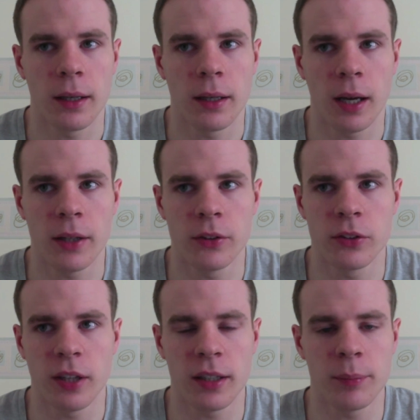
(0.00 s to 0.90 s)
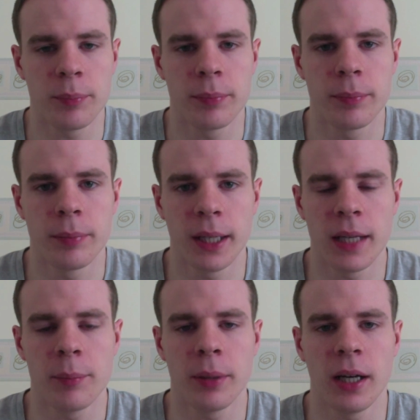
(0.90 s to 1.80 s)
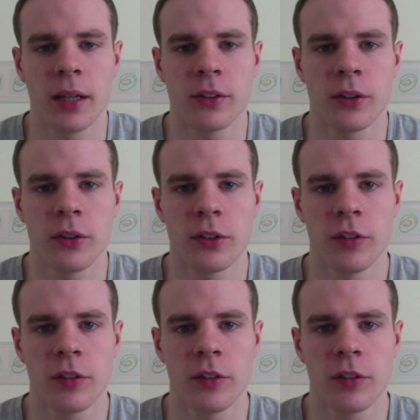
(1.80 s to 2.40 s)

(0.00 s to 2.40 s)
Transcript: has had a big impact on sort